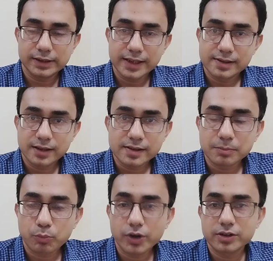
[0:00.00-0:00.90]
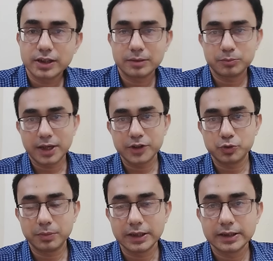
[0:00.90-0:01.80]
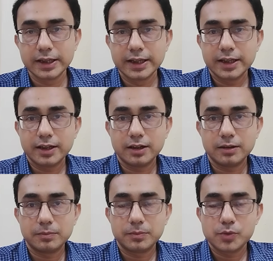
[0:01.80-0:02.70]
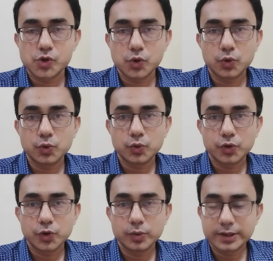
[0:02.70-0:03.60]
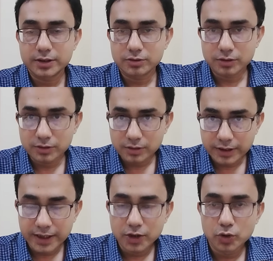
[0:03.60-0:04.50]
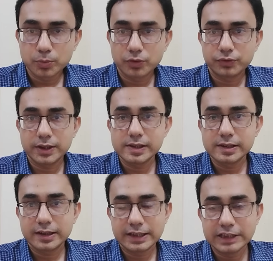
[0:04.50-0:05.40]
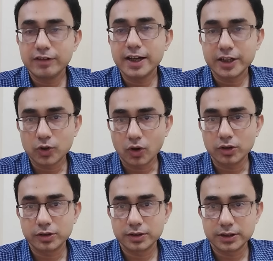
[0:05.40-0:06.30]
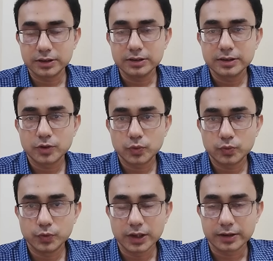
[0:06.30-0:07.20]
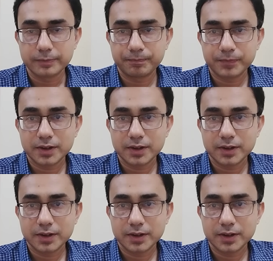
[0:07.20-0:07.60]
That's the point that I'm trying to make. So you get a group of friends, divide and conquer the work.